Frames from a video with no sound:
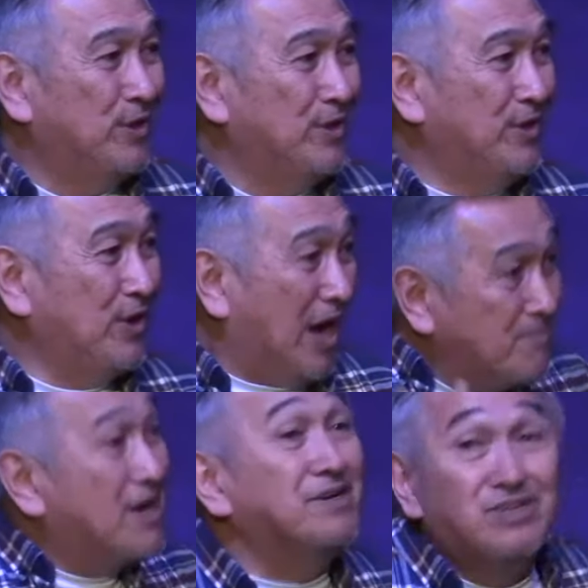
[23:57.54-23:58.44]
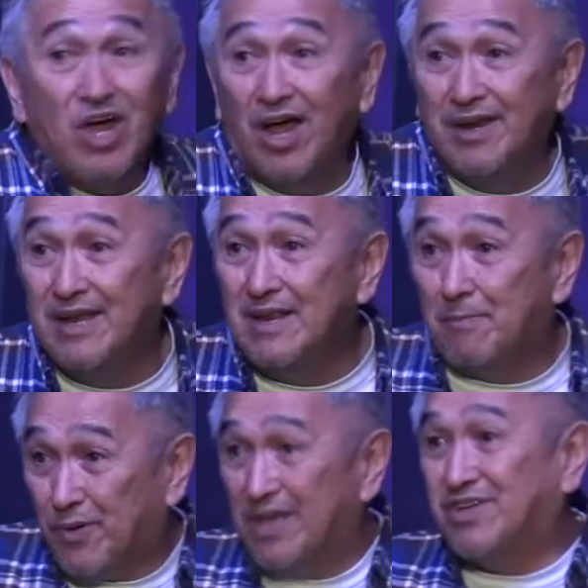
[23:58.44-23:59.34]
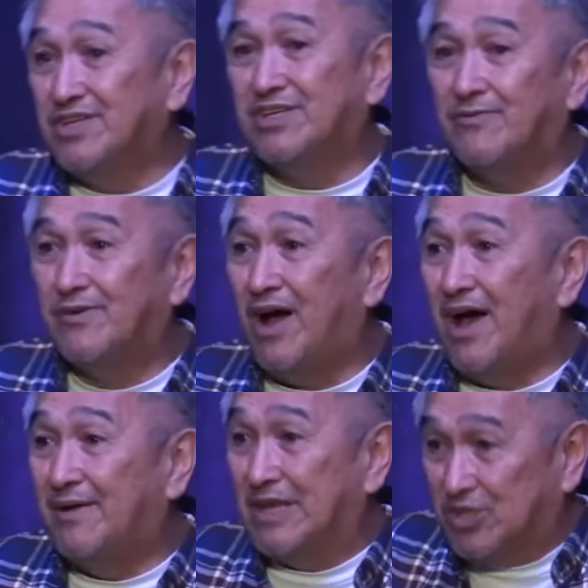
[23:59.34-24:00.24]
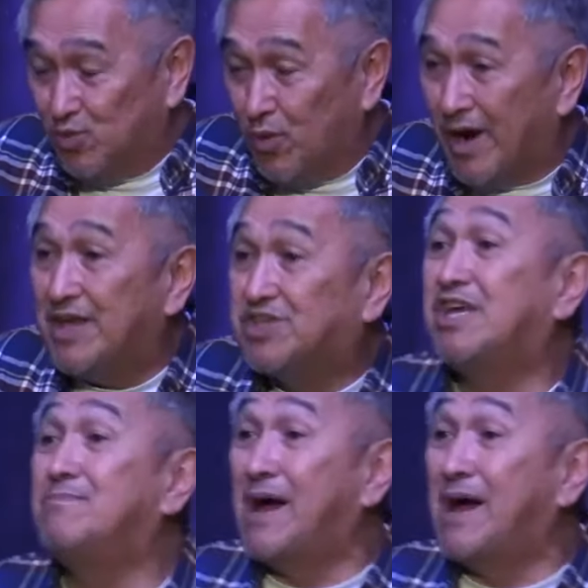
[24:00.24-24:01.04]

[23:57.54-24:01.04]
you know, I'm undone in the presence of God. This is where I see my